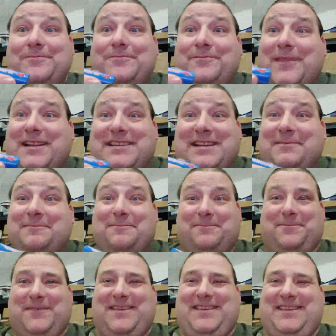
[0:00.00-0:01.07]
That's it.
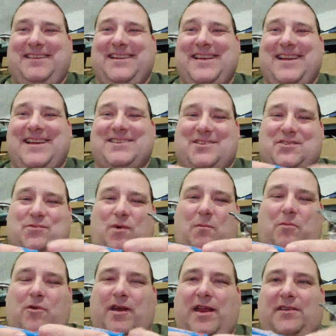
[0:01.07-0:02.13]
So it's
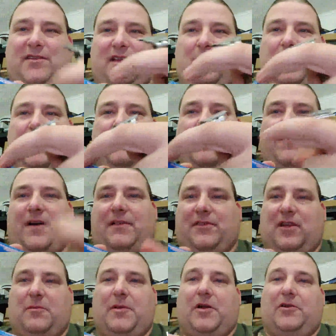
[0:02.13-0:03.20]
1.8 centimeter by 5
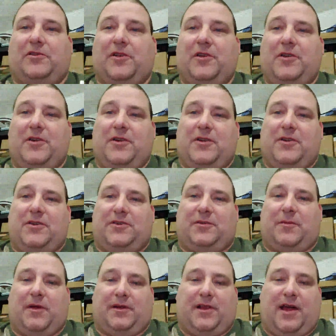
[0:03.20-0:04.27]
centimeters. Or
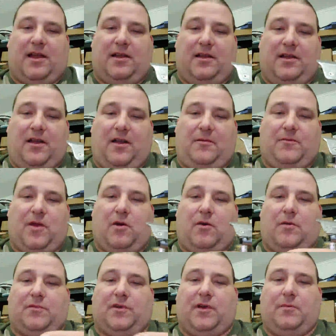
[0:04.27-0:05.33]
something like that. No,
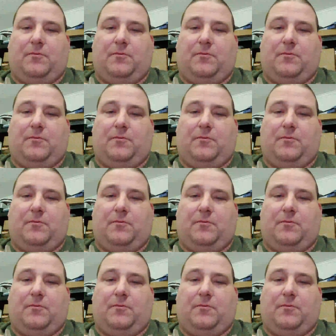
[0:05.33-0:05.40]
I'm sorry.